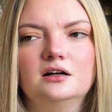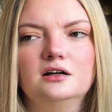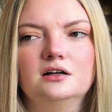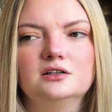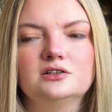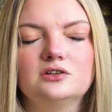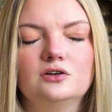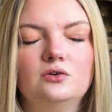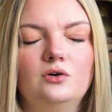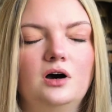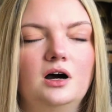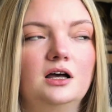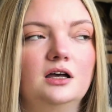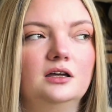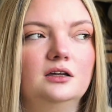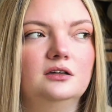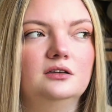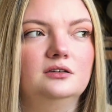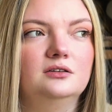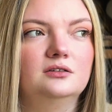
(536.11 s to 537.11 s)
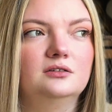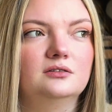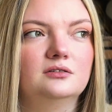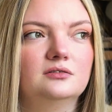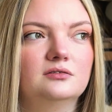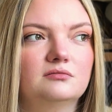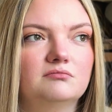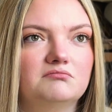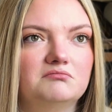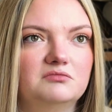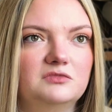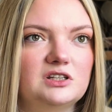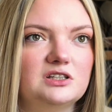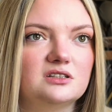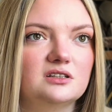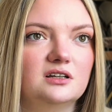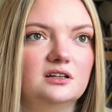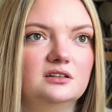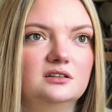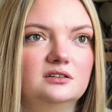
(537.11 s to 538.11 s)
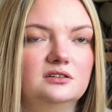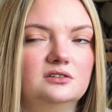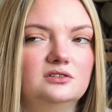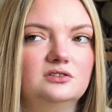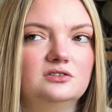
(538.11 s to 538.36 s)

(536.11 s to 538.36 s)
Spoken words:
so I decided